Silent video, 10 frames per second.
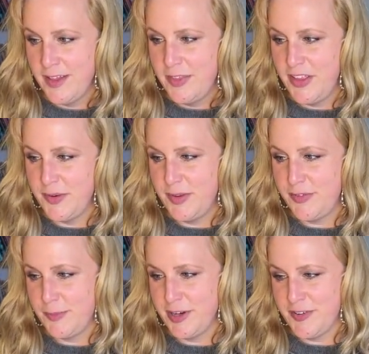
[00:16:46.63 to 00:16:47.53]
there was
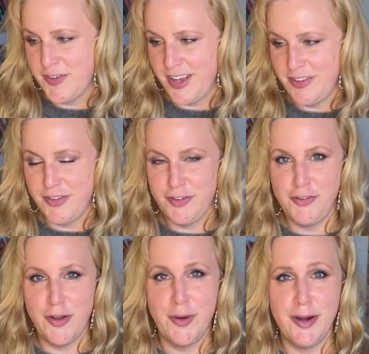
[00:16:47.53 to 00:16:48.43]
some requests to
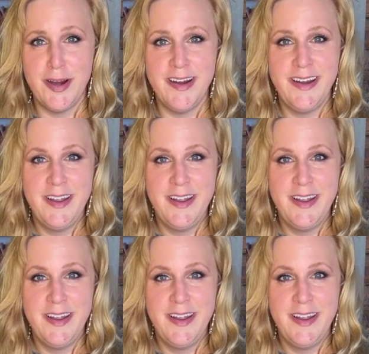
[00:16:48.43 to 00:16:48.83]
show her,